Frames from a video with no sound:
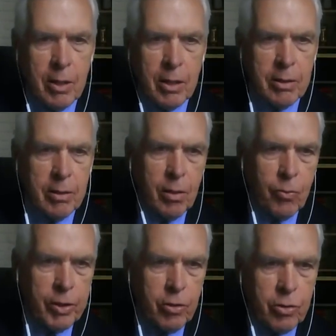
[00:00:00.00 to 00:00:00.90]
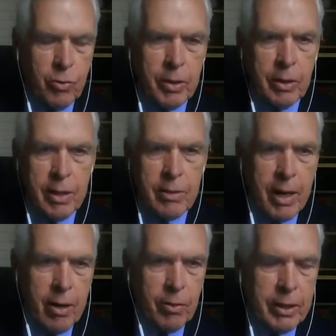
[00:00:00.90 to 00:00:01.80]
when you're doing this,
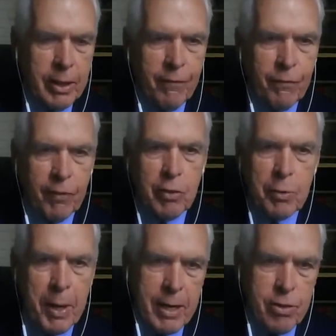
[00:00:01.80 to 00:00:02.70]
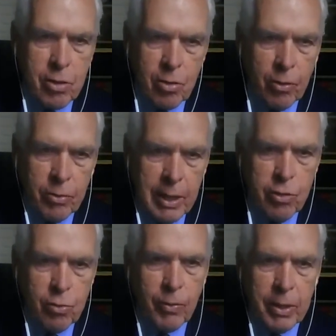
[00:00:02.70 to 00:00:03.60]
I only need 50 pages on
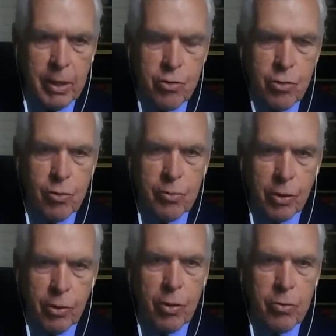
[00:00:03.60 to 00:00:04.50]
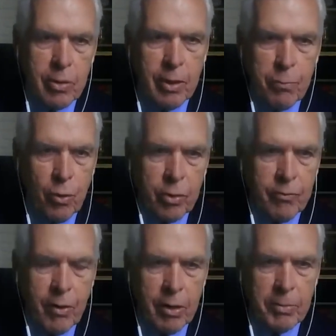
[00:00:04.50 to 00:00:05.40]
these 3 issues because those are the important
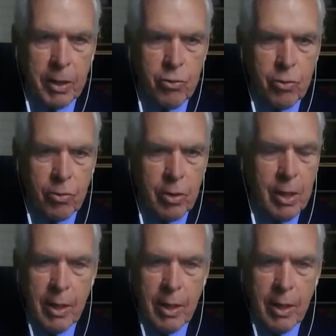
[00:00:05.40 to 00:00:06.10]
environmental issues.